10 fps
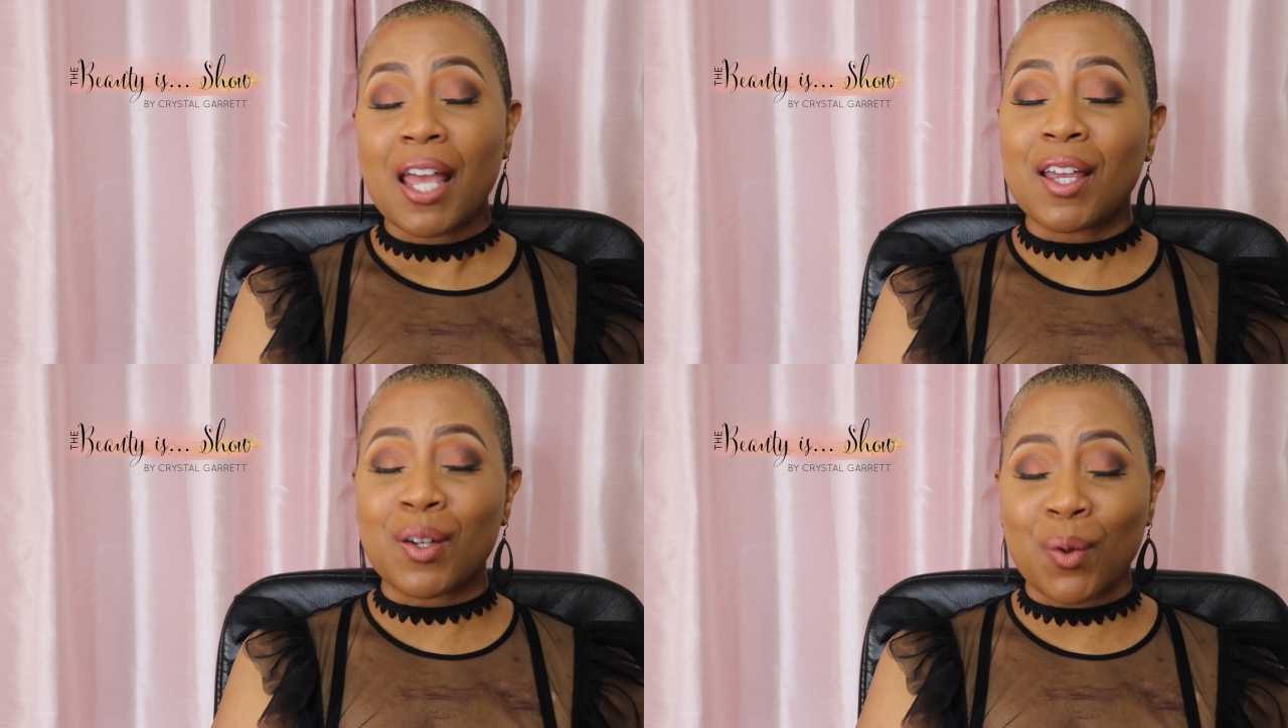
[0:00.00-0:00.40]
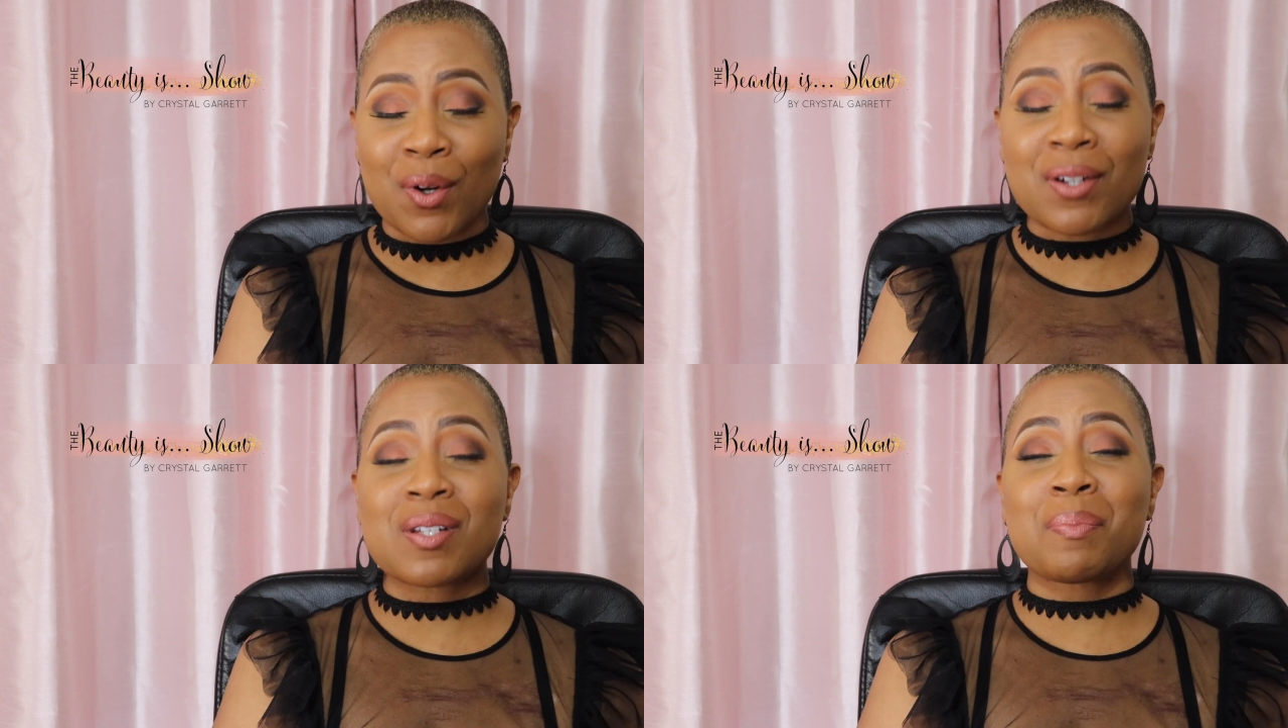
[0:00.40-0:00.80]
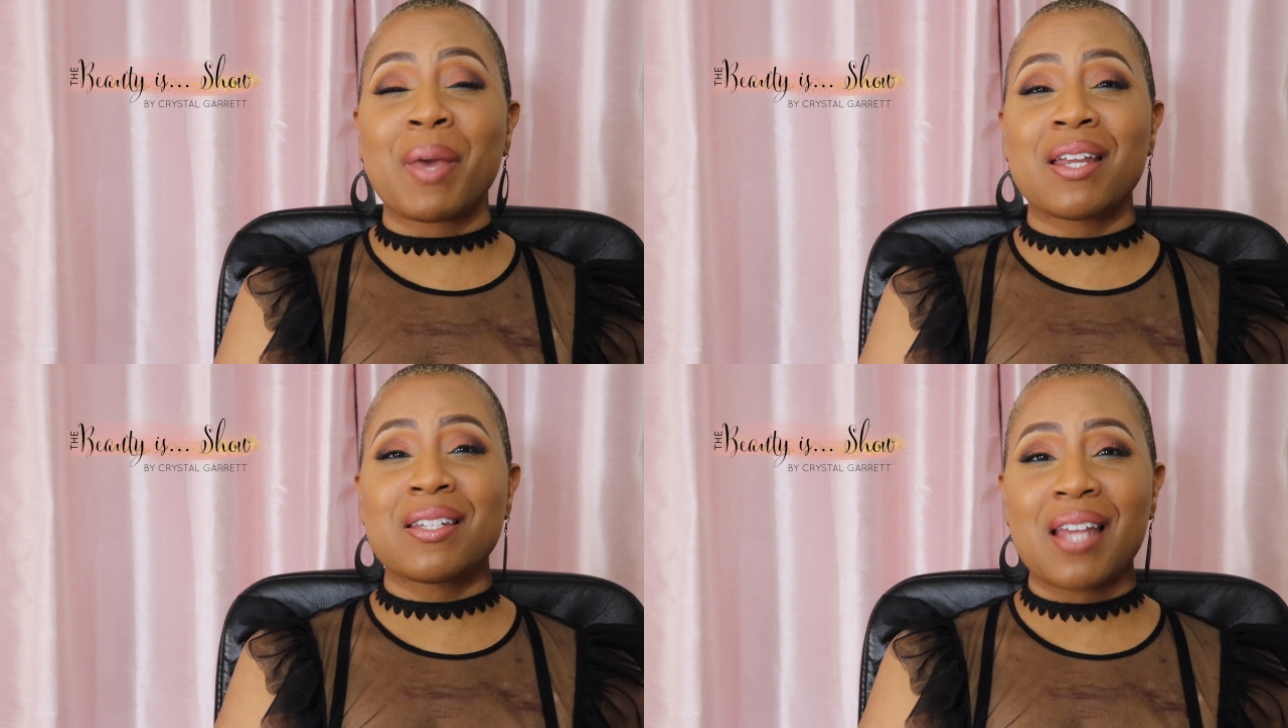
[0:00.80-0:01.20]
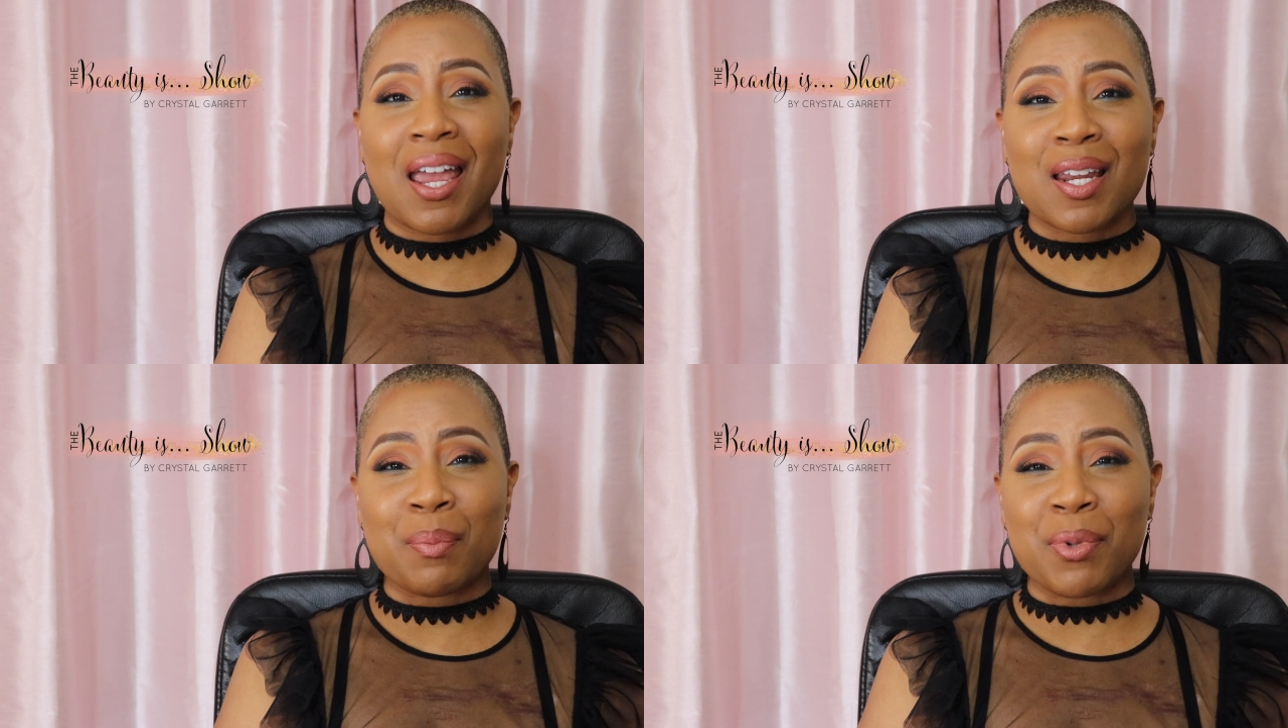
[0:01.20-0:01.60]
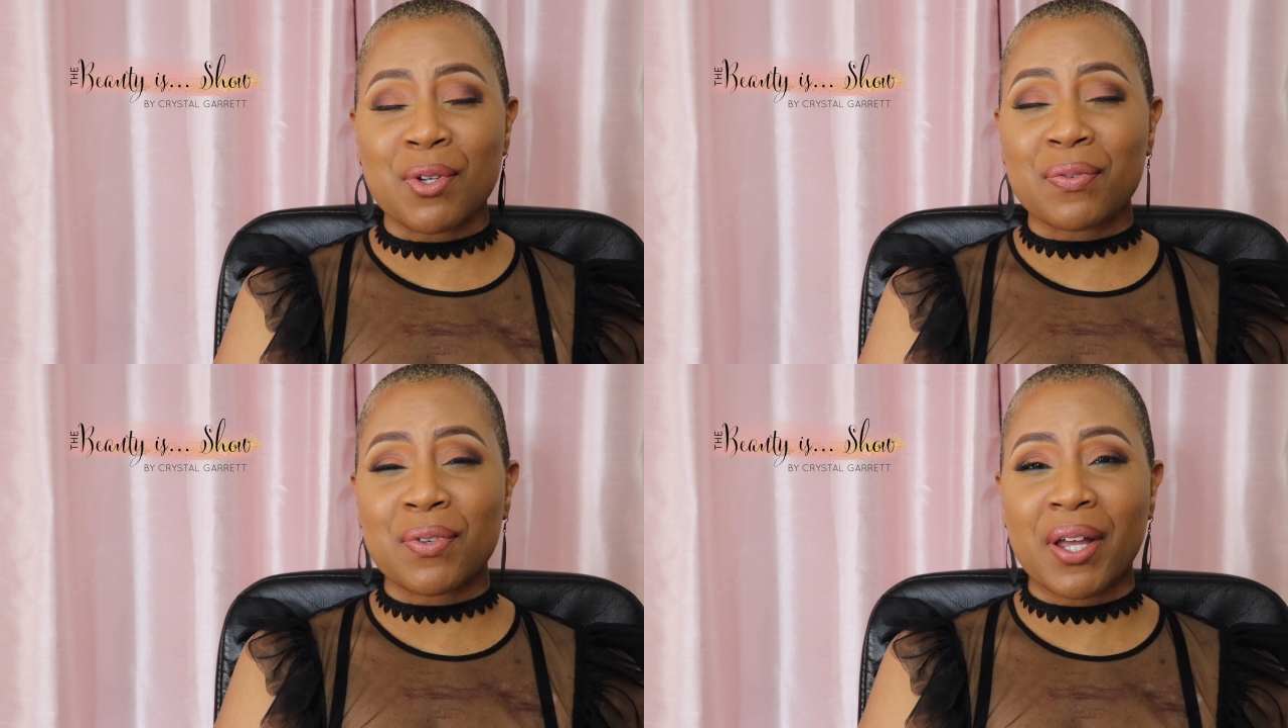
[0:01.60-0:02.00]
in order to maintain a
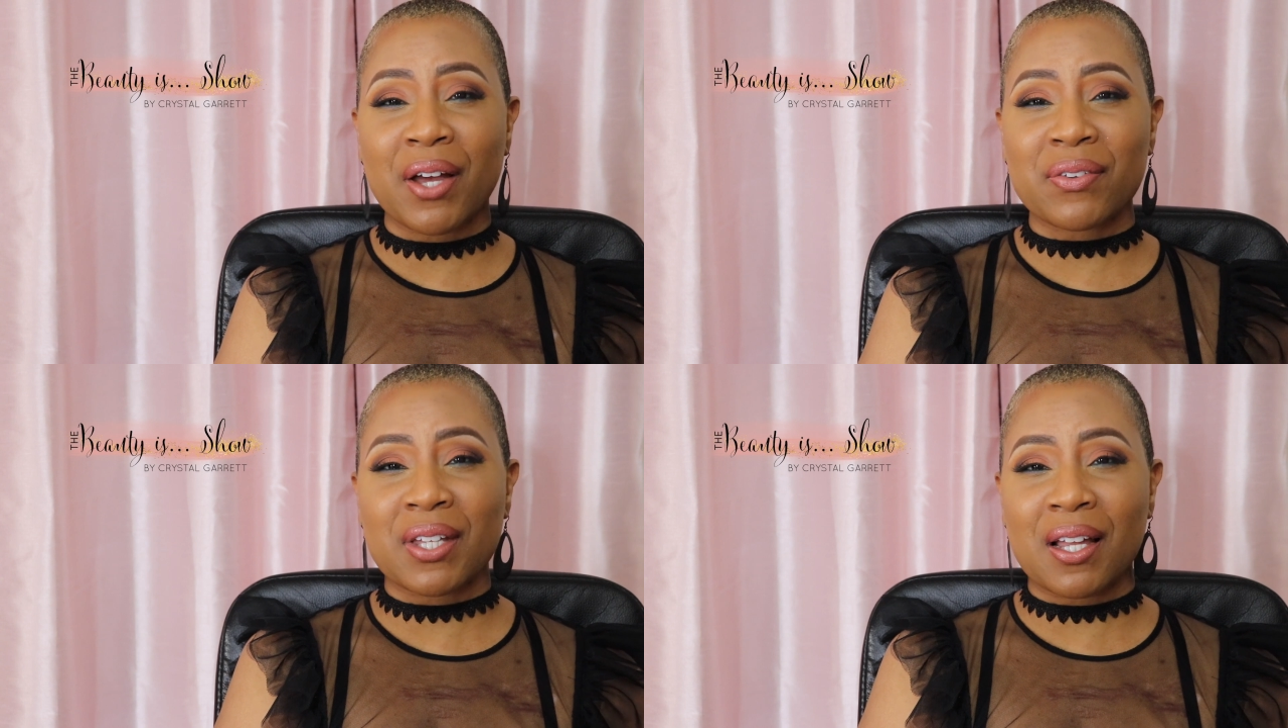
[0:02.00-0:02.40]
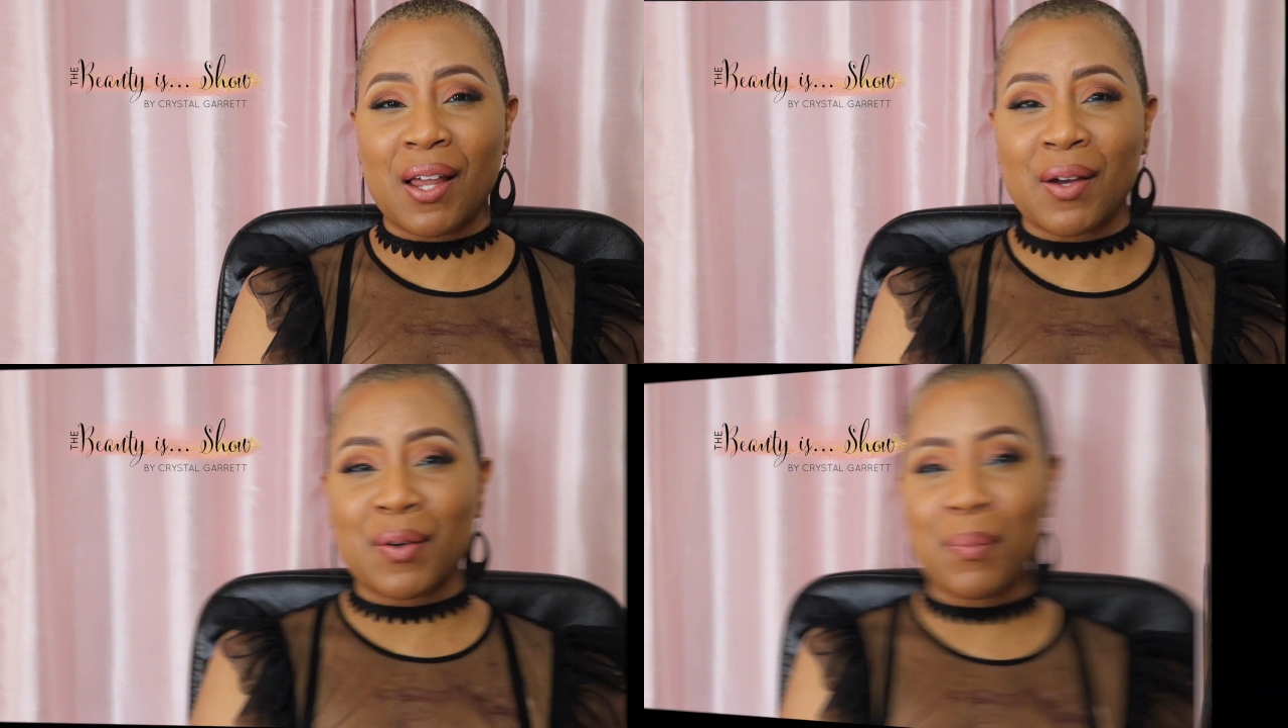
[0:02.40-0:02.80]
beautiful, healthy glow?